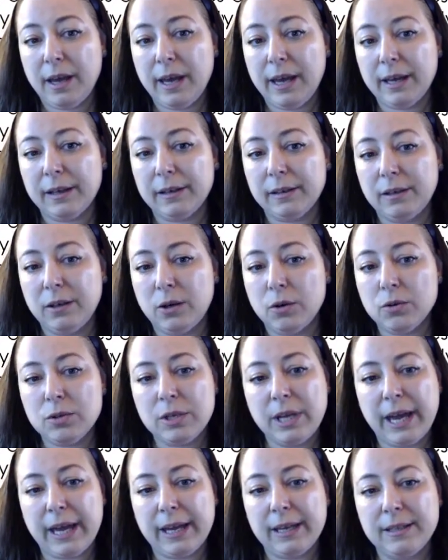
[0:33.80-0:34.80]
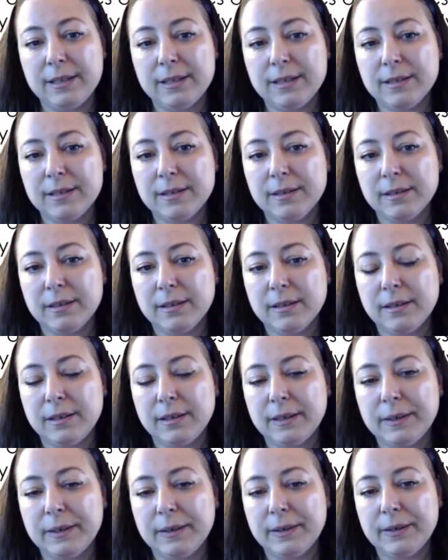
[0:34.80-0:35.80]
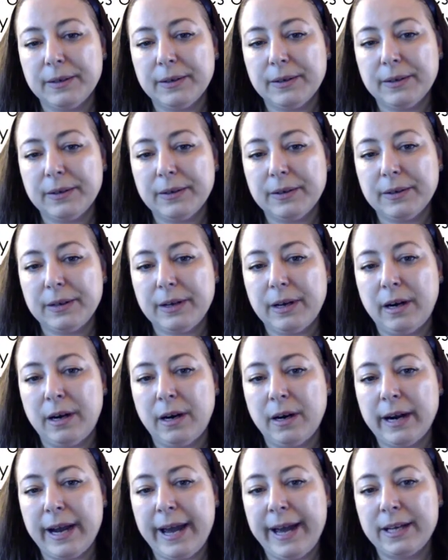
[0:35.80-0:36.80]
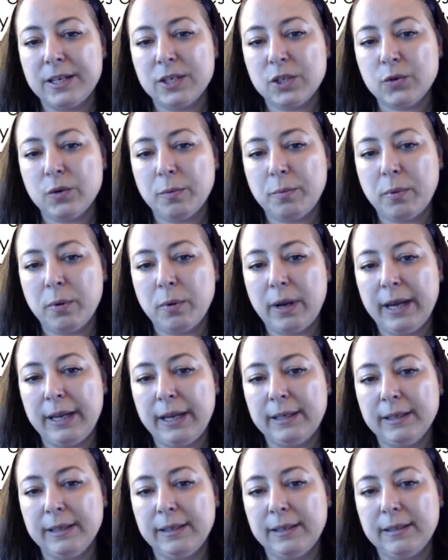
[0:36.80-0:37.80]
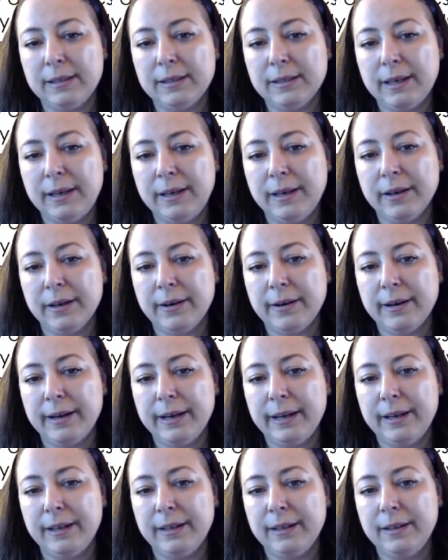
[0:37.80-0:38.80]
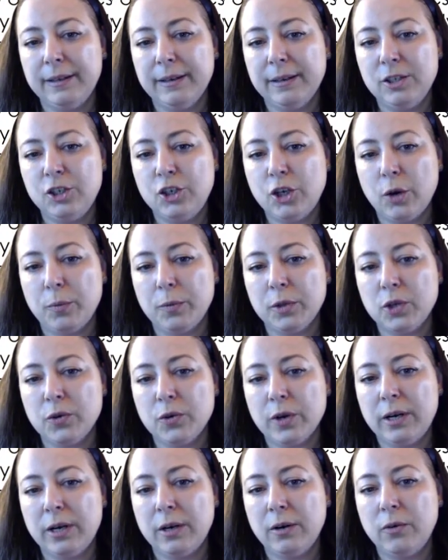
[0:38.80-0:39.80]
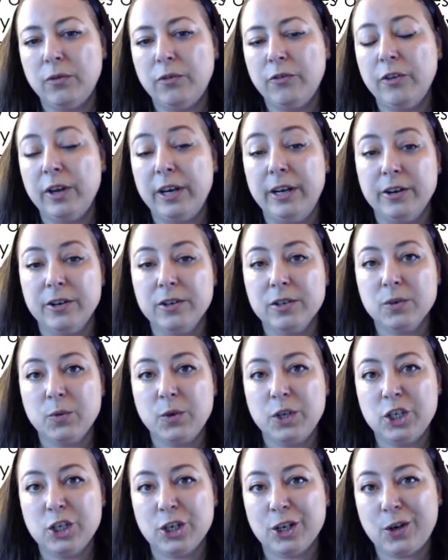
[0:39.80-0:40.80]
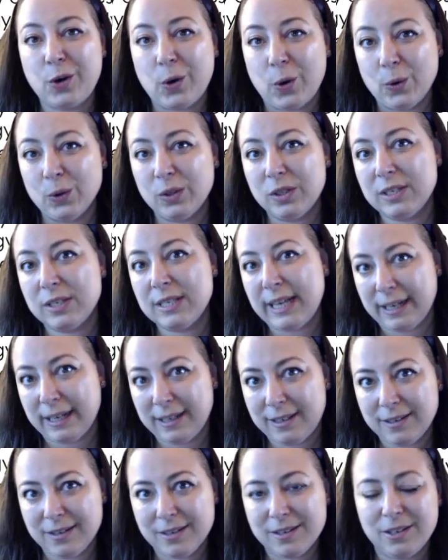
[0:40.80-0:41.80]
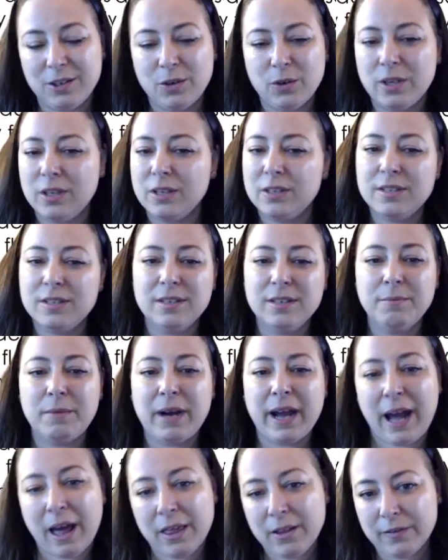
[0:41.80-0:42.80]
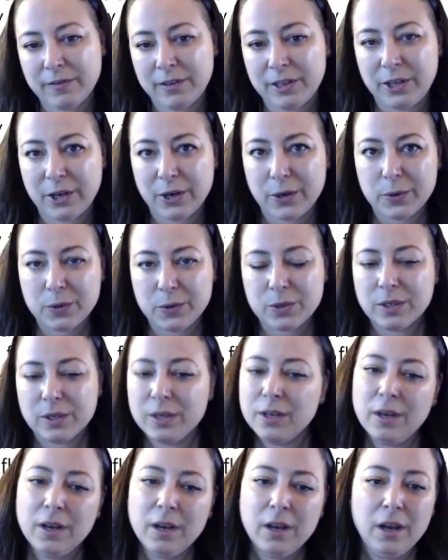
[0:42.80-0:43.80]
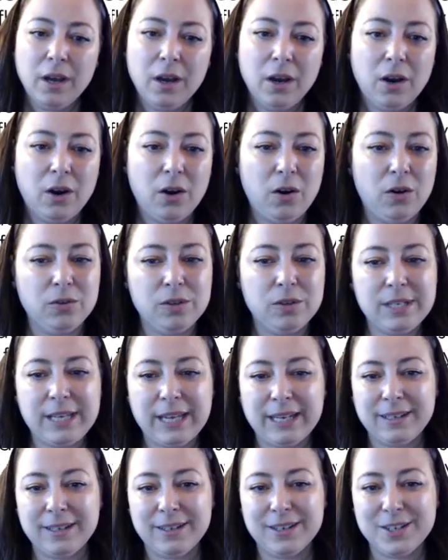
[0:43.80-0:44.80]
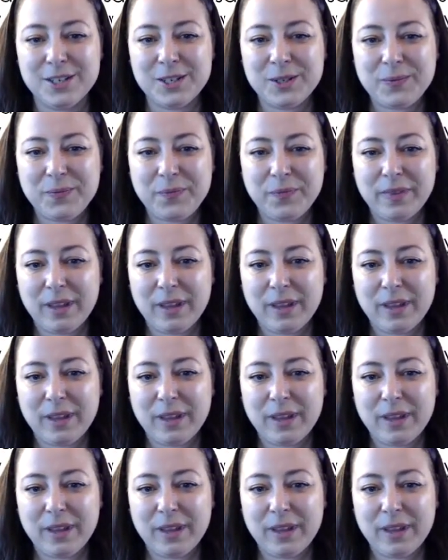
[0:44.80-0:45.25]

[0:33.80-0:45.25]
And those gates are extrapolated here in the geometrical figures, which are called centers. And you can see my other videos on centers.